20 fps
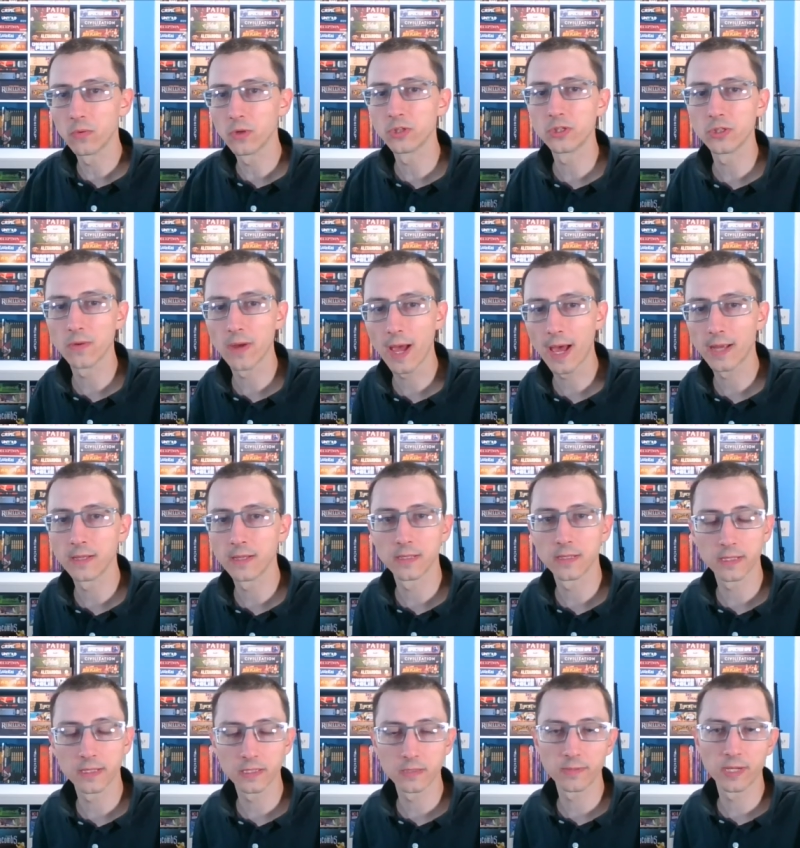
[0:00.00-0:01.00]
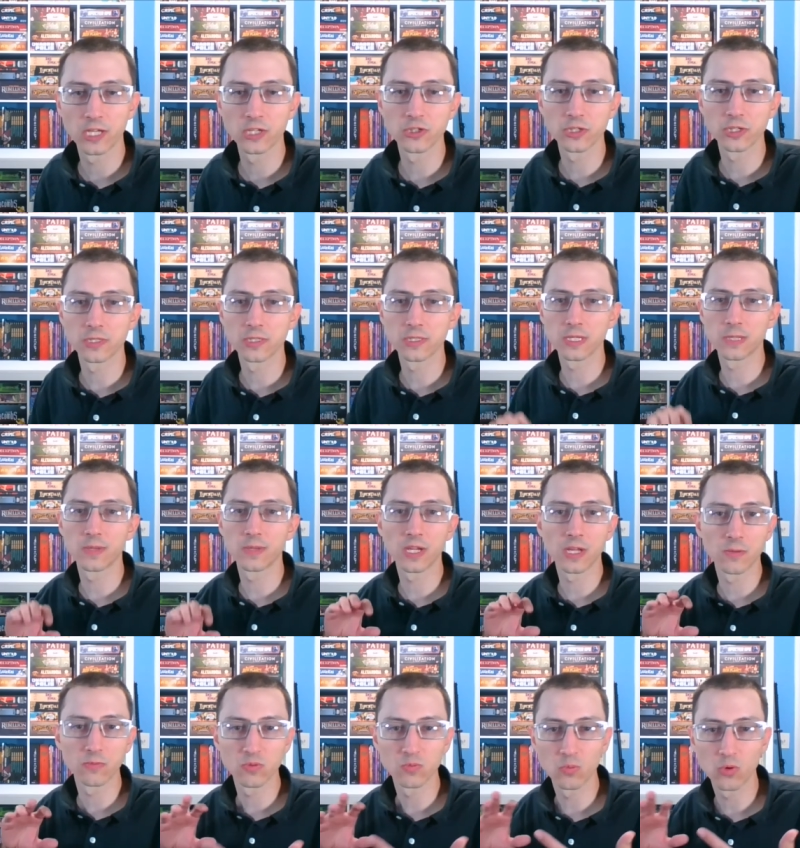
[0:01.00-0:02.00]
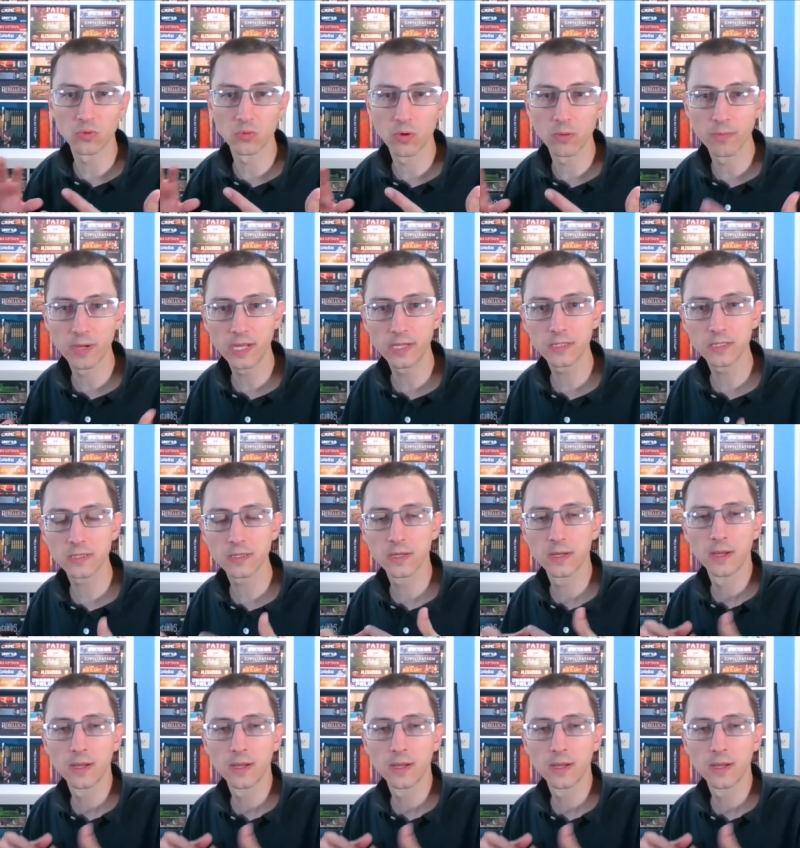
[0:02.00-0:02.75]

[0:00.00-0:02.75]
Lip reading: you add in the expansions, it becomes more robust,